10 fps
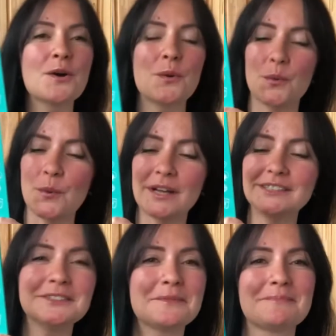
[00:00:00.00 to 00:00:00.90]

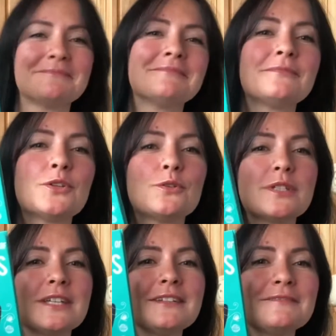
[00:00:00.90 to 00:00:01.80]
Well, you
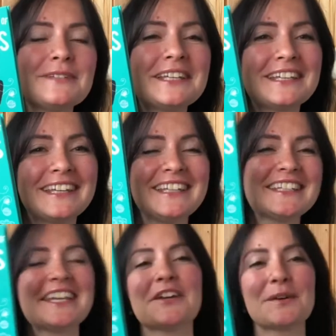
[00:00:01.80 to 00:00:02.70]
see, he's
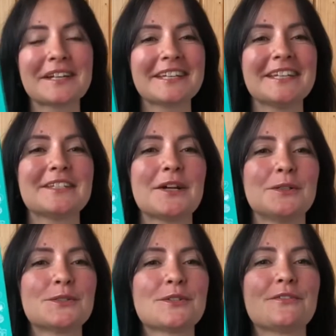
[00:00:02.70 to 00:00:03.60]
here, he's
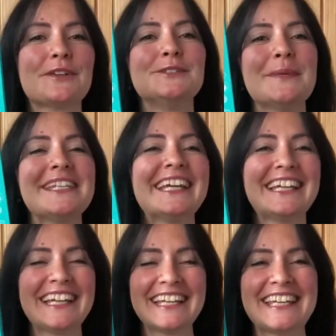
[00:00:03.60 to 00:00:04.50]
also filming,
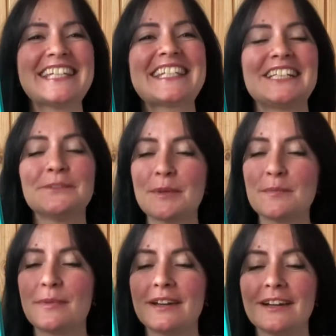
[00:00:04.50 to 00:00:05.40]
he's helping
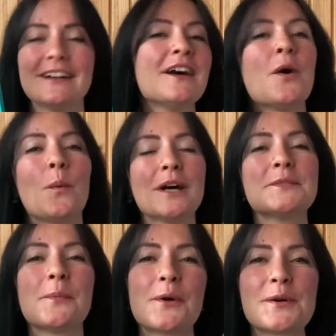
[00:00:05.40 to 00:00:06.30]

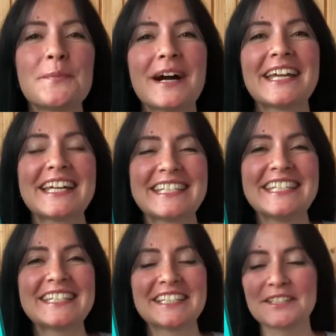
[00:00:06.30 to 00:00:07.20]
my
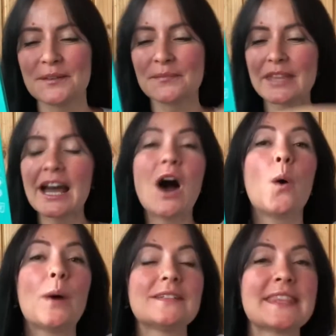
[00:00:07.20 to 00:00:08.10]
assistant.
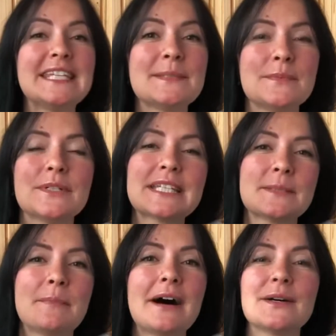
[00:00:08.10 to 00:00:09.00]
Well, this book is
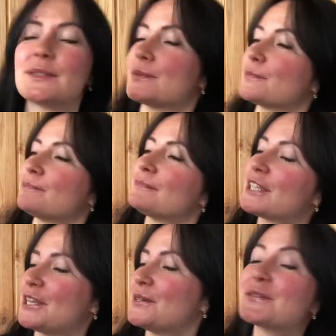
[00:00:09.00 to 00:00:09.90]
about
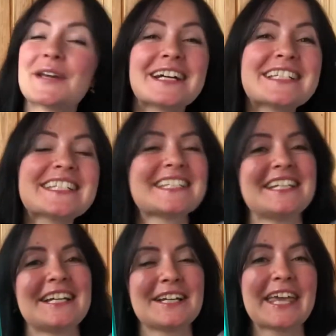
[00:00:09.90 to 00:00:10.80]
curious
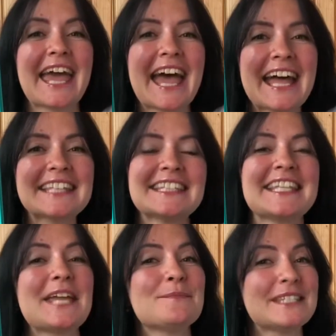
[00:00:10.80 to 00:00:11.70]
cat
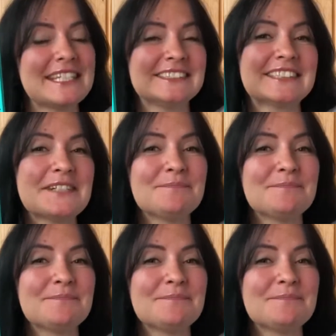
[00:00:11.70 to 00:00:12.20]
named Zelda.